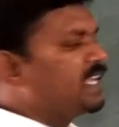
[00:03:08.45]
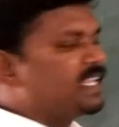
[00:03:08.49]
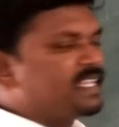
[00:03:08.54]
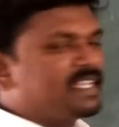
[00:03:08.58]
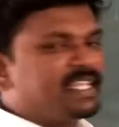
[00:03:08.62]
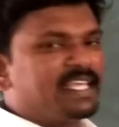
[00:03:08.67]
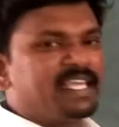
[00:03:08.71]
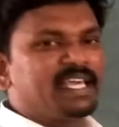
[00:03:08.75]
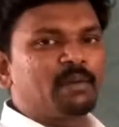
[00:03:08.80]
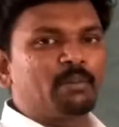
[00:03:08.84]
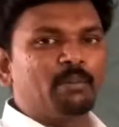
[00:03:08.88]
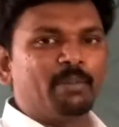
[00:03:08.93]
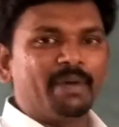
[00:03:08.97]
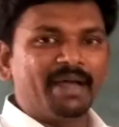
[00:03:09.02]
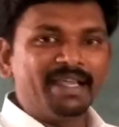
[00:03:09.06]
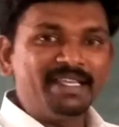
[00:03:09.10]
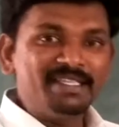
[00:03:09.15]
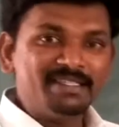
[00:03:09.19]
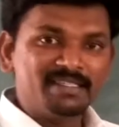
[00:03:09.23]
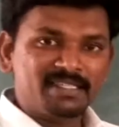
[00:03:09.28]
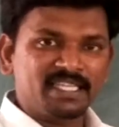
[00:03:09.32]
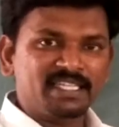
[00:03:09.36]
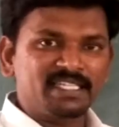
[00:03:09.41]
they are
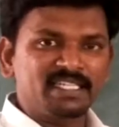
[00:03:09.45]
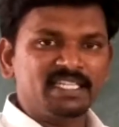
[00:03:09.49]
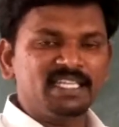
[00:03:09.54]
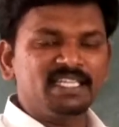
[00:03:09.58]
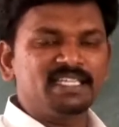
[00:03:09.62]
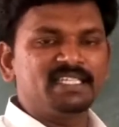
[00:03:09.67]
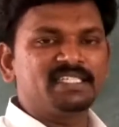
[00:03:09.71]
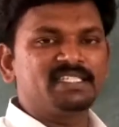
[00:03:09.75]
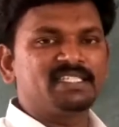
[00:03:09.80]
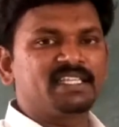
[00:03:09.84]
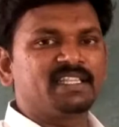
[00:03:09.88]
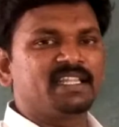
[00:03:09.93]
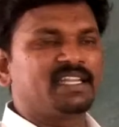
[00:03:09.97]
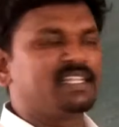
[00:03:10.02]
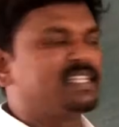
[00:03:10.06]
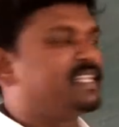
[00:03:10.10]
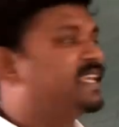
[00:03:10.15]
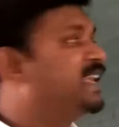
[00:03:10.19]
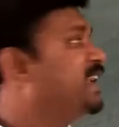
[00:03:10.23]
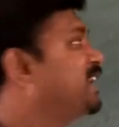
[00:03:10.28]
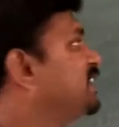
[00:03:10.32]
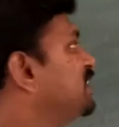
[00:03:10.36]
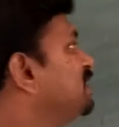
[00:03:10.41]
bisecting each other.
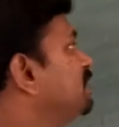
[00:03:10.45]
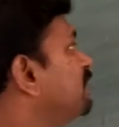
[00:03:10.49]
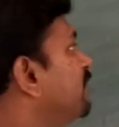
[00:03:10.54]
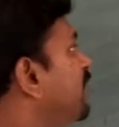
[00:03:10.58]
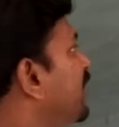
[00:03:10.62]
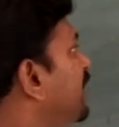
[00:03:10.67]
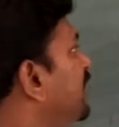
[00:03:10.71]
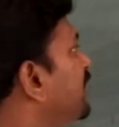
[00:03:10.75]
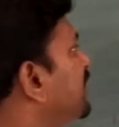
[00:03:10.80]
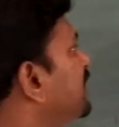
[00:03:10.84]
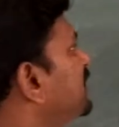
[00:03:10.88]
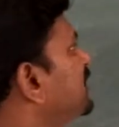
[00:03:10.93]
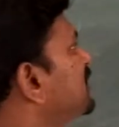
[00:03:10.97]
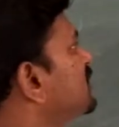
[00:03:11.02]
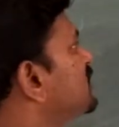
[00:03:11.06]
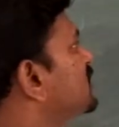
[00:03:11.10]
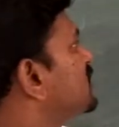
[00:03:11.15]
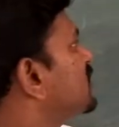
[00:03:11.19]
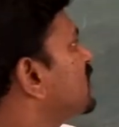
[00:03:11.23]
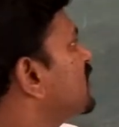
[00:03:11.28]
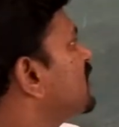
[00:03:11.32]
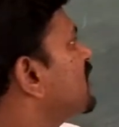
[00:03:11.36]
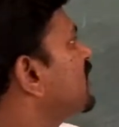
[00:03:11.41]
They are dividing
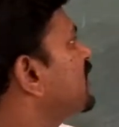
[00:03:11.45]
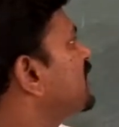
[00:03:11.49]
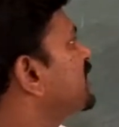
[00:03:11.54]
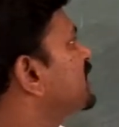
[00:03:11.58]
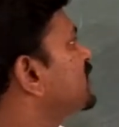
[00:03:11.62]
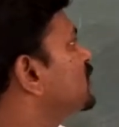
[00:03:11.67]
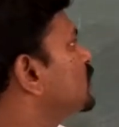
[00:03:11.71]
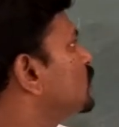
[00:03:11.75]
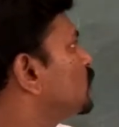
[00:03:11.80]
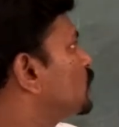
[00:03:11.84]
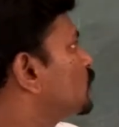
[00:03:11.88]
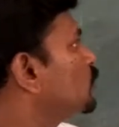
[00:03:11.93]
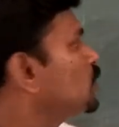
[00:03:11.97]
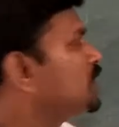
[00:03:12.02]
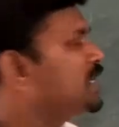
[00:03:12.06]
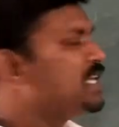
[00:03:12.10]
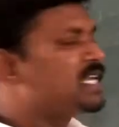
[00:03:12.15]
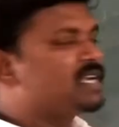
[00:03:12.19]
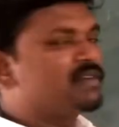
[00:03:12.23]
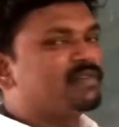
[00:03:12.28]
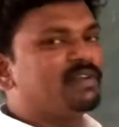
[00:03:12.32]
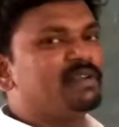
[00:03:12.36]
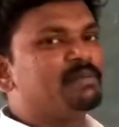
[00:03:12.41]
each other into 2
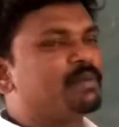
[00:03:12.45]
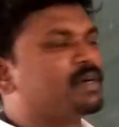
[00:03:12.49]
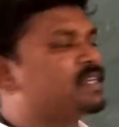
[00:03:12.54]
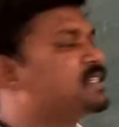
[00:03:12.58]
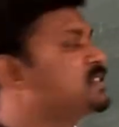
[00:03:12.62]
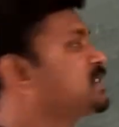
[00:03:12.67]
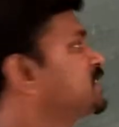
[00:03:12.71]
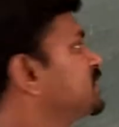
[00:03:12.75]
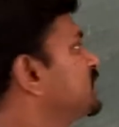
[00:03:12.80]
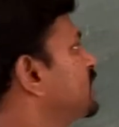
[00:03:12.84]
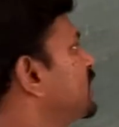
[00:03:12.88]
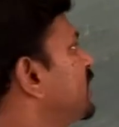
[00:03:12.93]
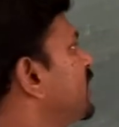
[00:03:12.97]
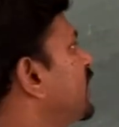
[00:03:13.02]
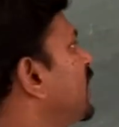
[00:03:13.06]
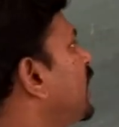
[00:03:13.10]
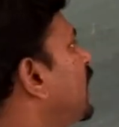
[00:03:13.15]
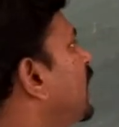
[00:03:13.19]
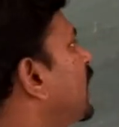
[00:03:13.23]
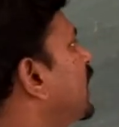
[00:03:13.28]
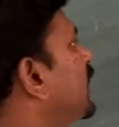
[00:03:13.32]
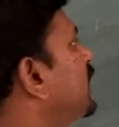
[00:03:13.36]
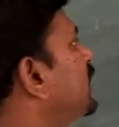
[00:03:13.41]
equal parts
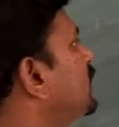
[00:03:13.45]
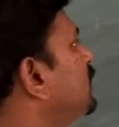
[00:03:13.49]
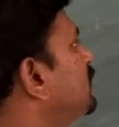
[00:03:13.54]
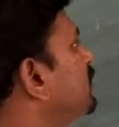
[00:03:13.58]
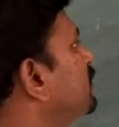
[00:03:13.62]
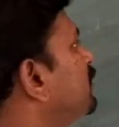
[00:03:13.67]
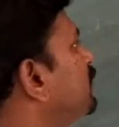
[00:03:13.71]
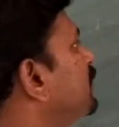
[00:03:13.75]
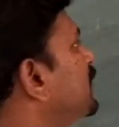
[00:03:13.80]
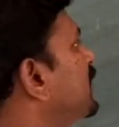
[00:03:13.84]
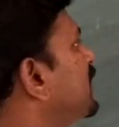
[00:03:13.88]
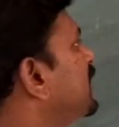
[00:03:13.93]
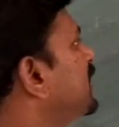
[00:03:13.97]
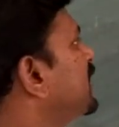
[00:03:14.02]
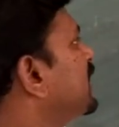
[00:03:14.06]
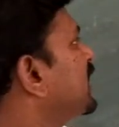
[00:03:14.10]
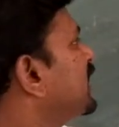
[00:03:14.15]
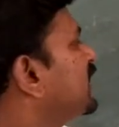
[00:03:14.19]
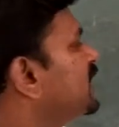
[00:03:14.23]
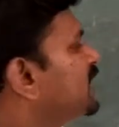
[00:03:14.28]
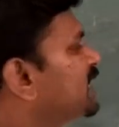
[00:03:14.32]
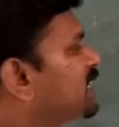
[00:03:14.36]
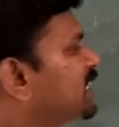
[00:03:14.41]
and meeting
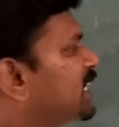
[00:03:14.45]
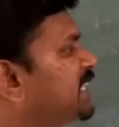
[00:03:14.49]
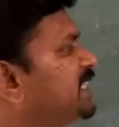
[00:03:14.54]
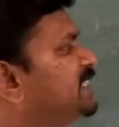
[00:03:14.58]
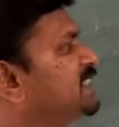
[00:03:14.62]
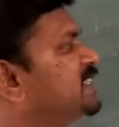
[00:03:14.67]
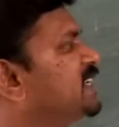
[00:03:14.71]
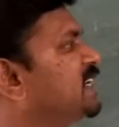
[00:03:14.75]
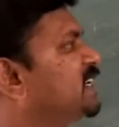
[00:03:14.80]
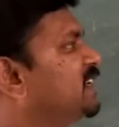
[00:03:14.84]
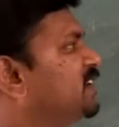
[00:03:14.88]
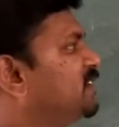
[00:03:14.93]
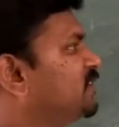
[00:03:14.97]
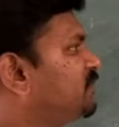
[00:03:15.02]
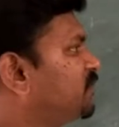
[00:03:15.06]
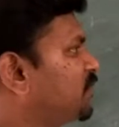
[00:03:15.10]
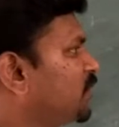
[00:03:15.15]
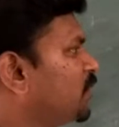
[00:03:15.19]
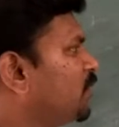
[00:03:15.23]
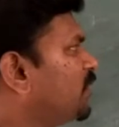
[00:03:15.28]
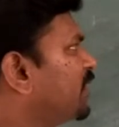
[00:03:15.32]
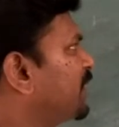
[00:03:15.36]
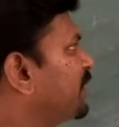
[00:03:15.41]
at right
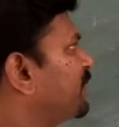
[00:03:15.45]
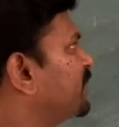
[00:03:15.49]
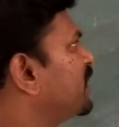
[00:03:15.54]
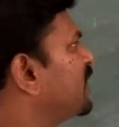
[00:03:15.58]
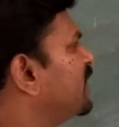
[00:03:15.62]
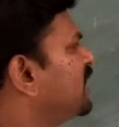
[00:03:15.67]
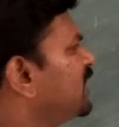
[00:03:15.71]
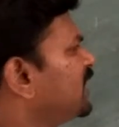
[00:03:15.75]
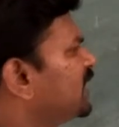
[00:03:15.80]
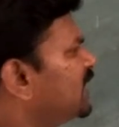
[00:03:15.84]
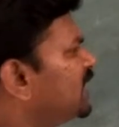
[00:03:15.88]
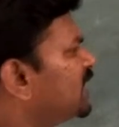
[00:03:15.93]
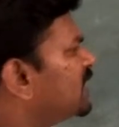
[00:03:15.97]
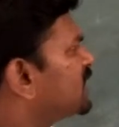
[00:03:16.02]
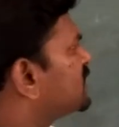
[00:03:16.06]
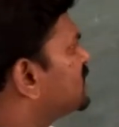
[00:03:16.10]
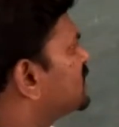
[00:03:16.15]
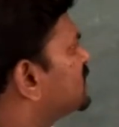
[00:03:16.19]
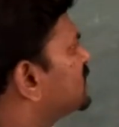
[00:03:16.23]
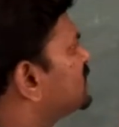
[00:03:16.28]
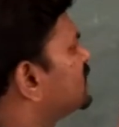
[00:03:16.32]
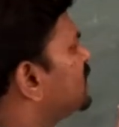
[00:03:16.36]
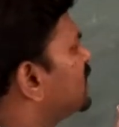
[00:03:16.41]
angle. Okay, let
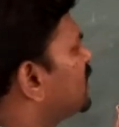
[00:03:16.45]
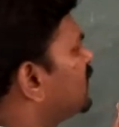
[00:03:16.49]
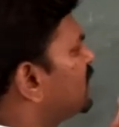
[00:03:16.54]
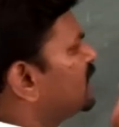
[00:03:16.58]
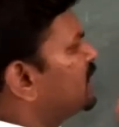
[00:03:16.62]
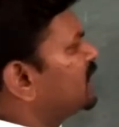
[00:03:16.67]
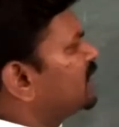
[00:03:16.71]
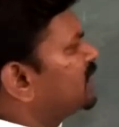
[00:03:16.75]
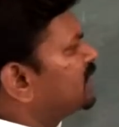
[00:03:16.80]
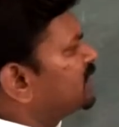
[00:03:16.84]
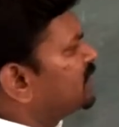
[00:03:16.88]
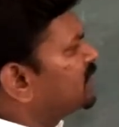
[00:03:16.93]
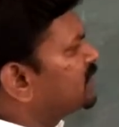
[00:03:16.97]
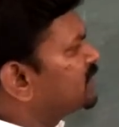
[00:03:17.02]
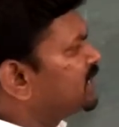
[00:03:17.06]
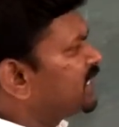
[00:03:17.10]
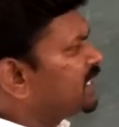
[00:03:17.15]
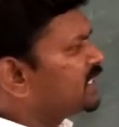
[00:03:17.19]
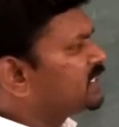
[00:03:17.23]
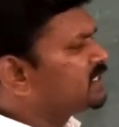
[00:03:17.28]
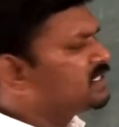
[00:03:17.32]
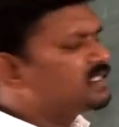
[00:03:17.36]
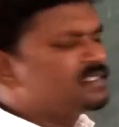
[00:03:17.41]
us
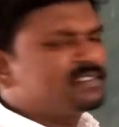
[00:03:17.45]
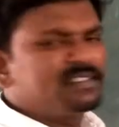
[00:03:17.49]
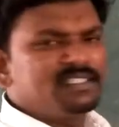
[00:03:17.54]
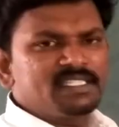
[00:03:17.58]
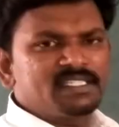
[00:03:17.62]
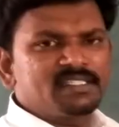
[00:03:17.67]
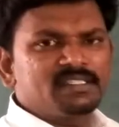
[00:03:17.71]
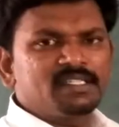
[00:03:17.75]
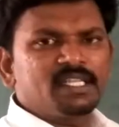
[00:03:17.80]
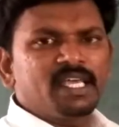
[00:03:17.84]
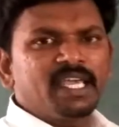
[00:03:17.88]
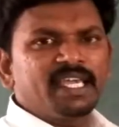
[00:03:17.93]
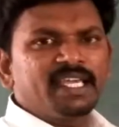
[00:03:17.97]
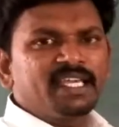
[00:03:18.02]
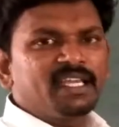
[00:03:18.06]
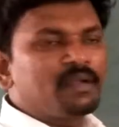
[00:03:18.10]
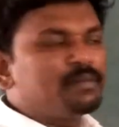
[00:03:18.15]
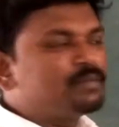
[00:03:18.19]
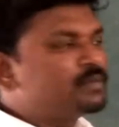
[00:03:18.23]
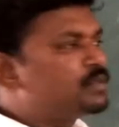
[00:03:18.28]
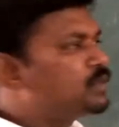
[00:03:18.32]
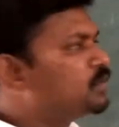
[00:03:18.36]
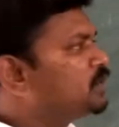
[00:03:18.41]
take this
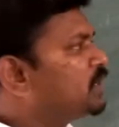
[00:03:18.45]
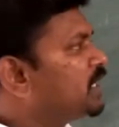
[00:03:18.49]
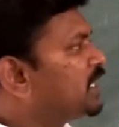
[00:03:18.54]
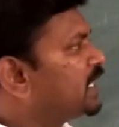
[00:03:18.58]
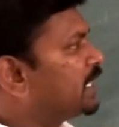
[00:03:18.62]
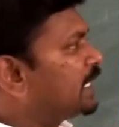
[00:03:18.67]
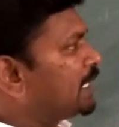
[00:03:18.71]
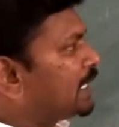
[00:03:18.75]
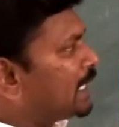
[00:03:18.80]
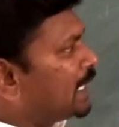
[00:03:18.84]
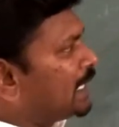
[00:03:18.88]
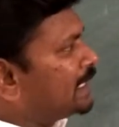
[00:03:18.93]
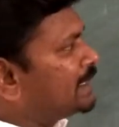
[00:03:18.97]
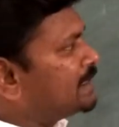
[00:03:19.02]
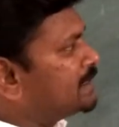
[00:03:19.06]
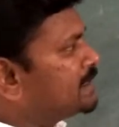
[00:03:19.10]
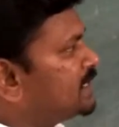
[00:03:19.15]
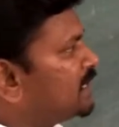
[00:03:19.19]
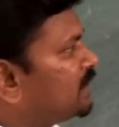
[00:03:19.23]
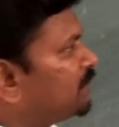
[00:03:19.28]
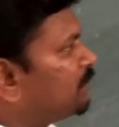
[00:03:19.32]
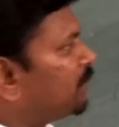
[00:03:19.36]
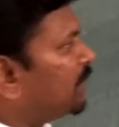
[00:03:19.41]
diagram to the
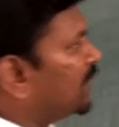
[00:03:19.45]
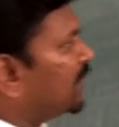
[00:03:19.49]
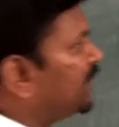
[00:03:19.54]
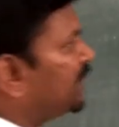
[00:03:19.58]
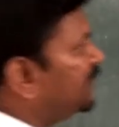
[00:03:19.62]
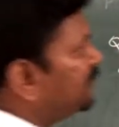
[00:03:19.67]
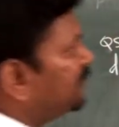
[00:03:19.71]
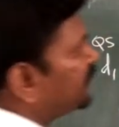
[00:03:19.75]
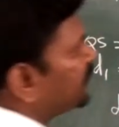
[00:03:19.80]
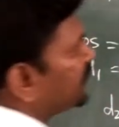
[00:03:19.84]
Cartesian plane.